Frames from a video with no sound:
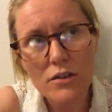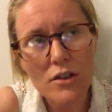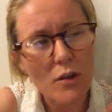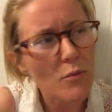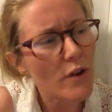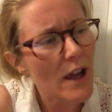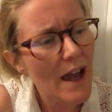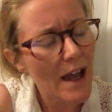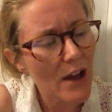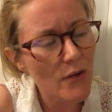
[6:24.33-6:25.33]
you don't want to
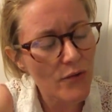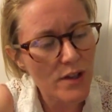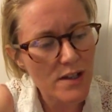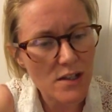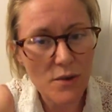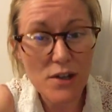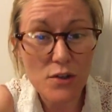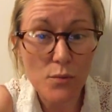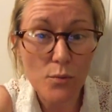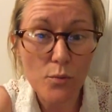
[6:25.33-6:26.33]
have a
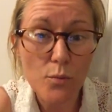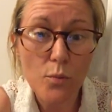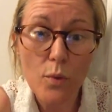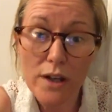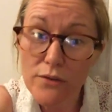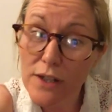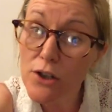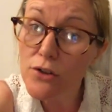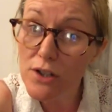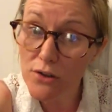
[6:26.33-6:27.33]
situation where you've
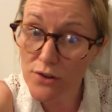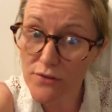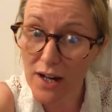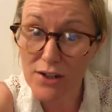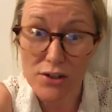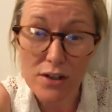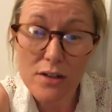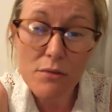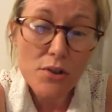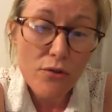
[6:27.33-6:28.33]
included lots of action,
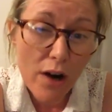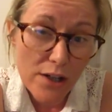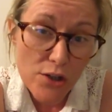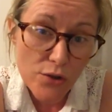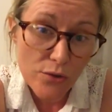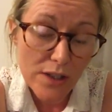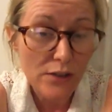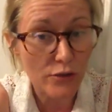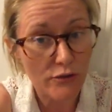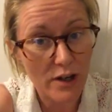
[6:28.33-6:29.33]
because otherwise you're writing a story,
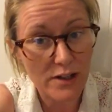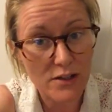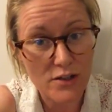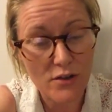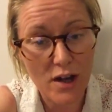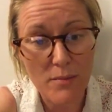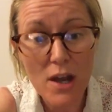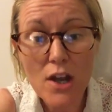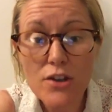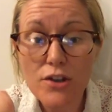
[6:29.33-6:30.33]
you're not writing a describe.
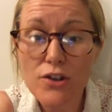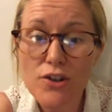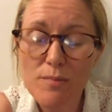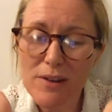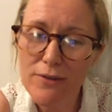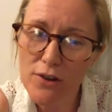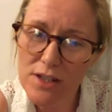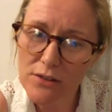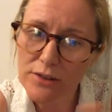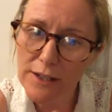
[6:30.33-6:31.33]
So you should be
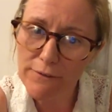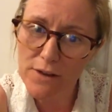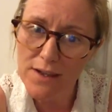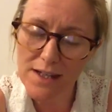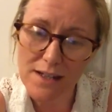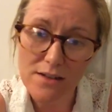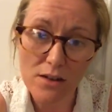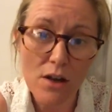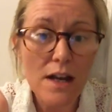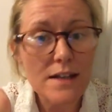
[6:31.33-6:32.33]
focusing on different things.
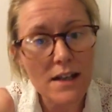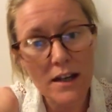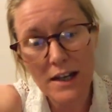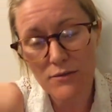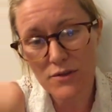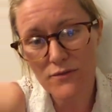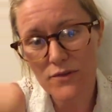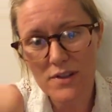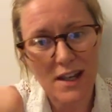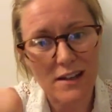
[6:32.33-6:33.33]
So like it was
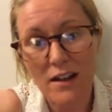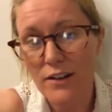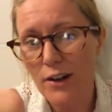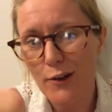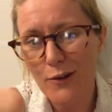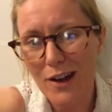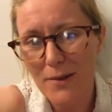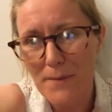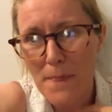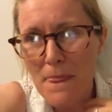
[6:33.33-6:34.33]
said, I don't
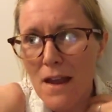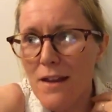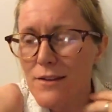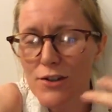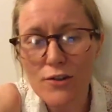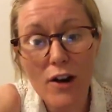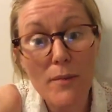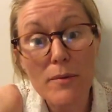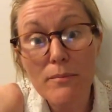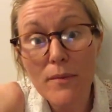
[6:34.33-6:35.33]
know,
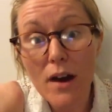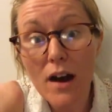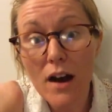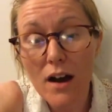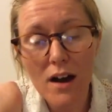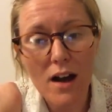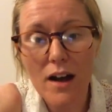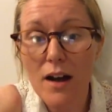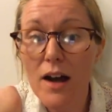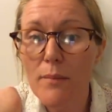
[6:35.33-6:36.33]
describe
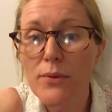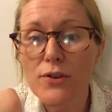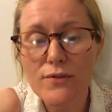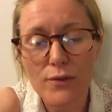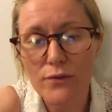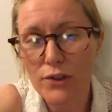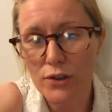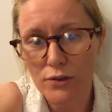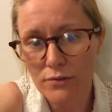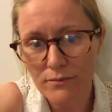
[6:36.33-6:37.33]
a beautiful
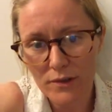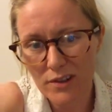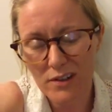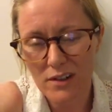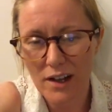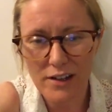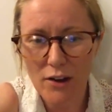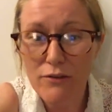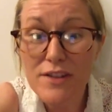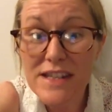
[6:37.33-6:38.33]
view, I don't
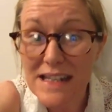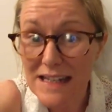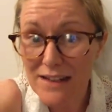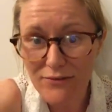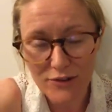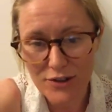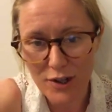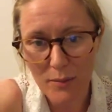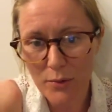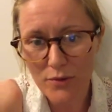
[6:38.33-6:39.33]
know, of a sea, for
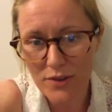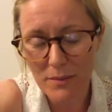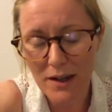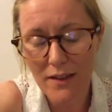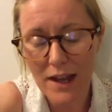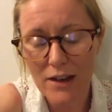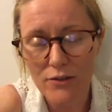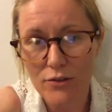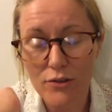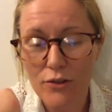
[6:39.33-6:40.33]
example, or something like
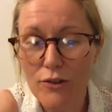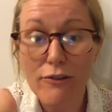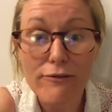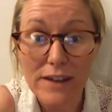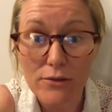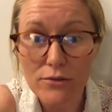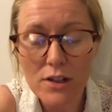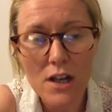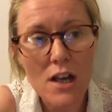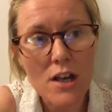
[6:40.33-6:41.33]
that, or a
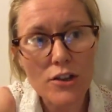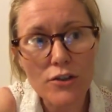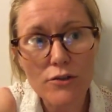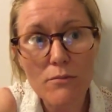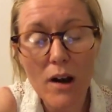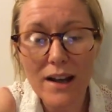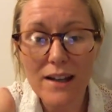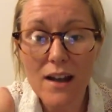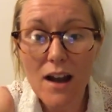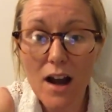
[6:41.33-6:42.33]
field. You
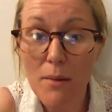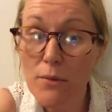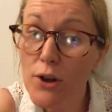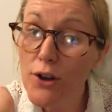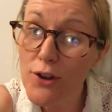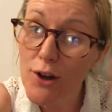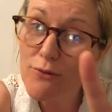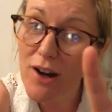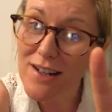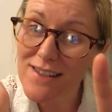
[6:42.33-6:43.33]
might look at the
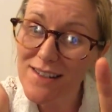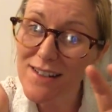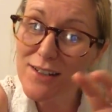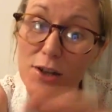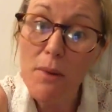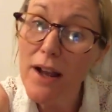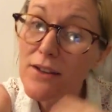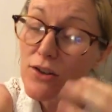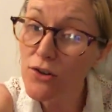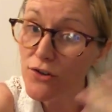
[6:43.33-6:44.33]
horizon, you
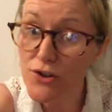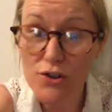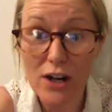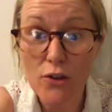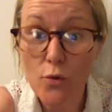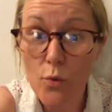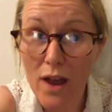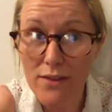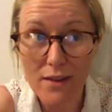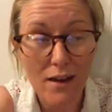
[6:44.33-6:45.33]
might concentrate on the
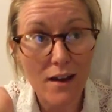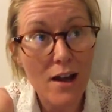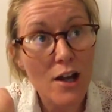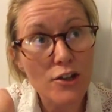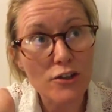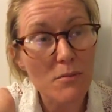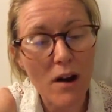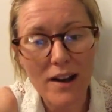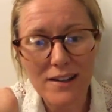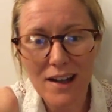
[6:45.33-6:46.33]
weather, you
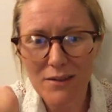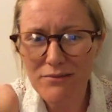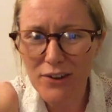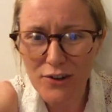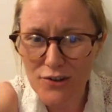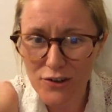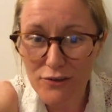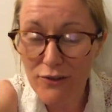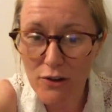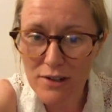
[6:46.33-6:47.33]
might focus on
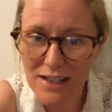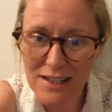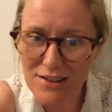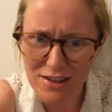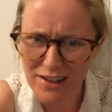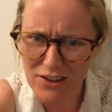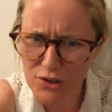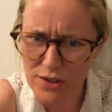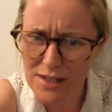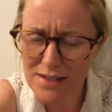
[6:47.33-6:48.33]
the foliage, like the
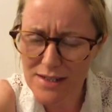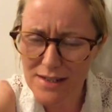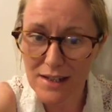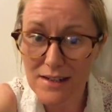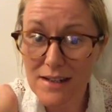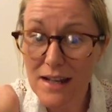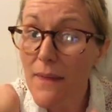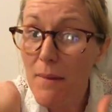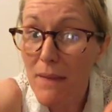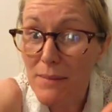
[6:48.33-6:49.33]
trees and things,
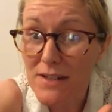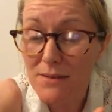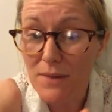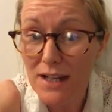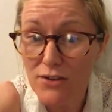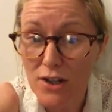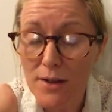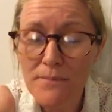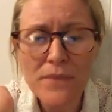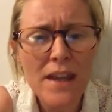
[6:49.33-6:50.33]
and then maybe some
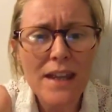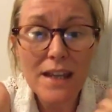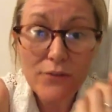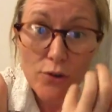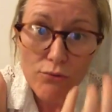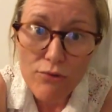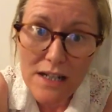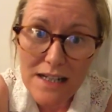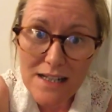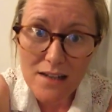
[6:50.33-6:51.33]
nature. If you're
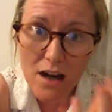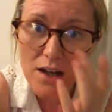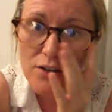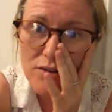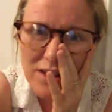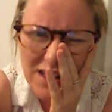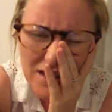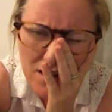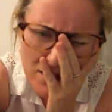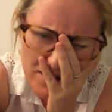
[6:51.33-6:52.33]
really stuck and you're
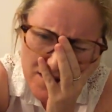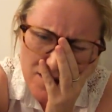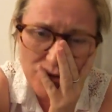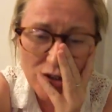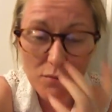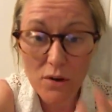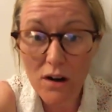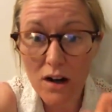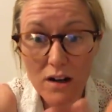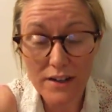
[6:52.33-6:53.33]
thinking, oh no, you know
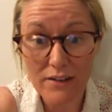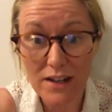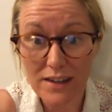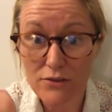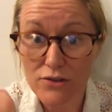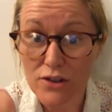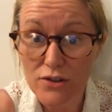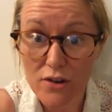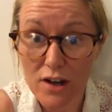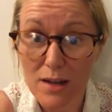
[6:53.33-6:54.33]
what, I can't think of anything else to
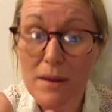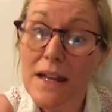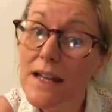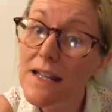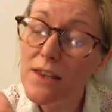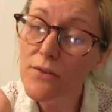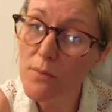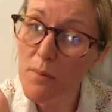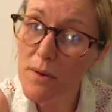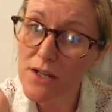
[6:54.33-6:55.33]
describe, either
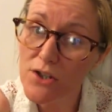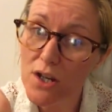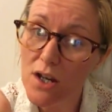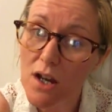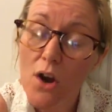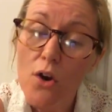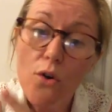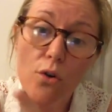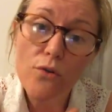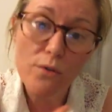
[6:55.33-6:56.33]
from a picture
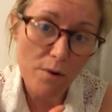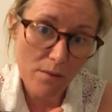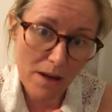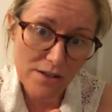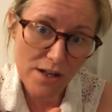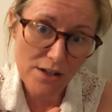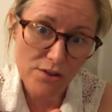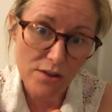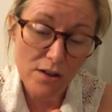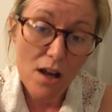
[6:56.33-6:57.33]
or from your
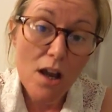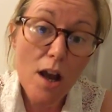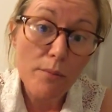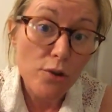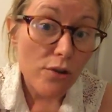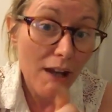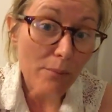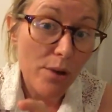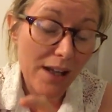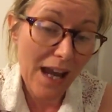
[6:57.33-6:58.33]
imagination, you
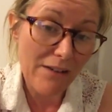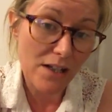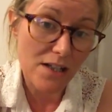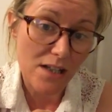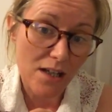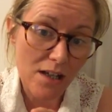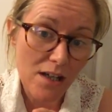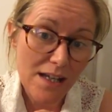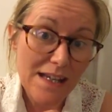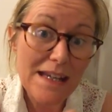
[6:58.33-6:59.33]
can put a
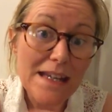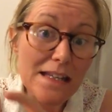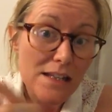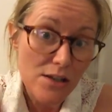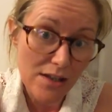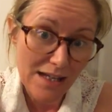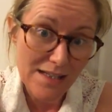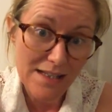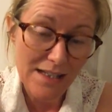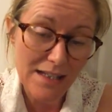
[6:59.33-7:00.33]
character into
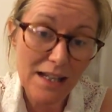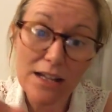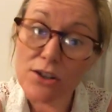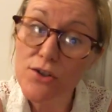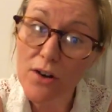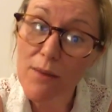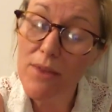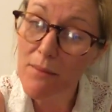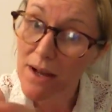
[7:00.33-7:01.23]
that scene and describe